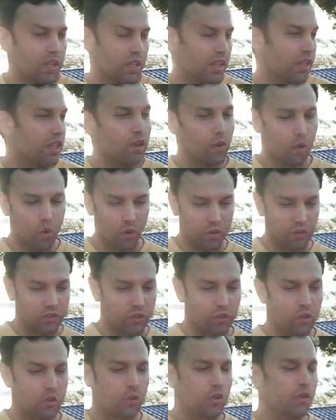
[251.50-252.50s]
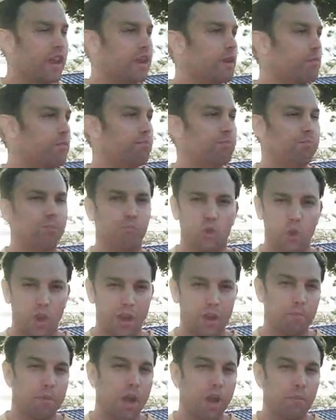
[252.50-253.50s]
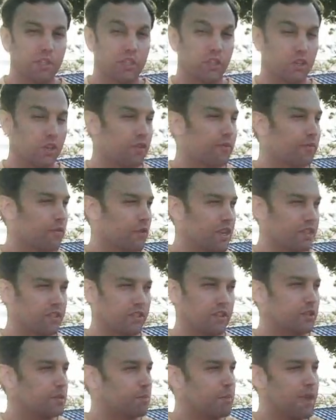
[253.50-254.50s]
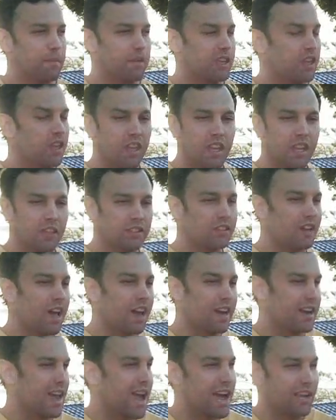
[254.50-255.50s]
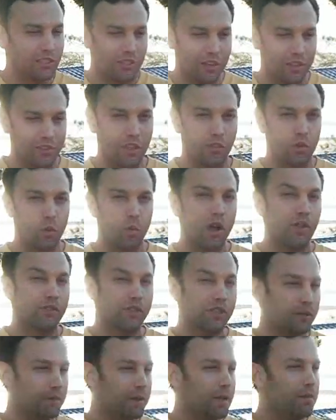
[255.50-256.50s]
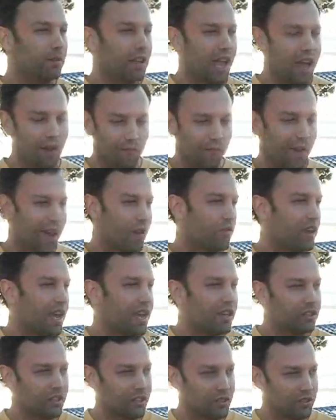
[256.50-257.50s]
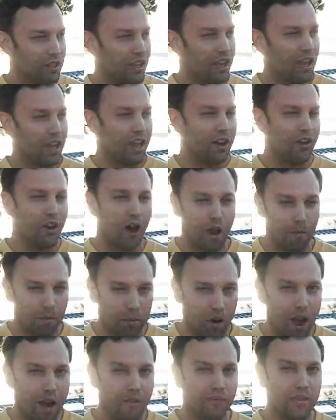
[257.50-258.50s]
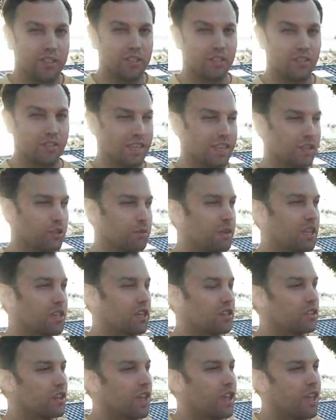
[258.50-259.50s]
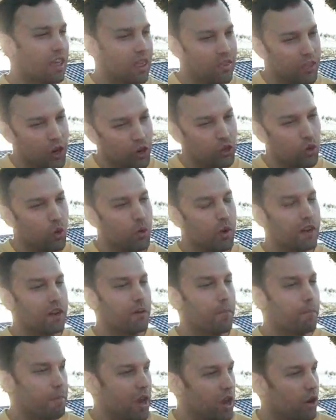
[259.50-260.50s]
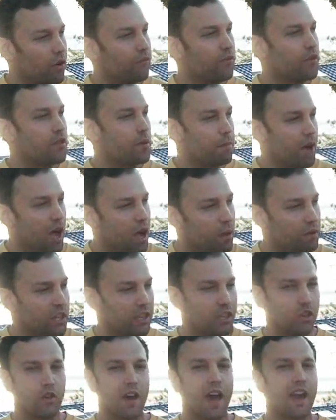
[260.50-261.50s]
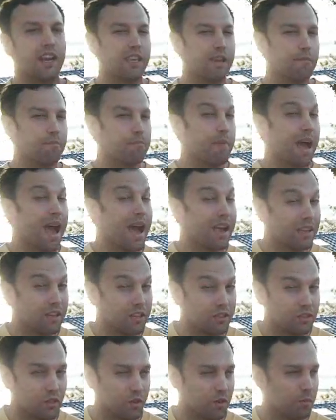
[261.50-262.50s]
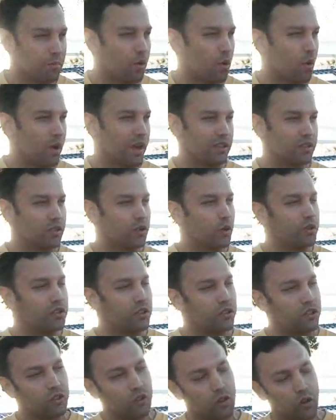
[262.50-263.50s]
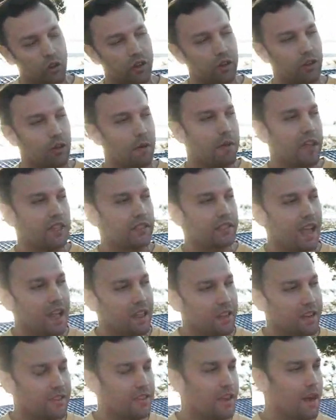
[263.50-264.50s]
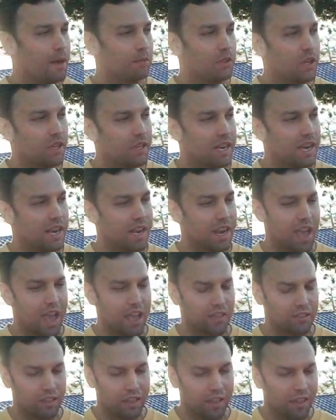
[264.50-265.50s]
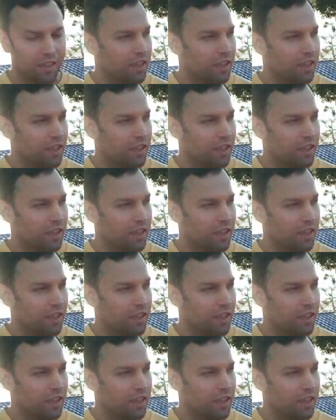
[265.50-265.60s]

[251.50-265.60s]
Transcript: in order to create a greater public good, for instance. Maybe it's not an accident that the wealthiest people have foundations and nonprofits and things, because they're doing better for the public. You got to give back at a certain point. So it's a circular mentality that I'm looking at it as.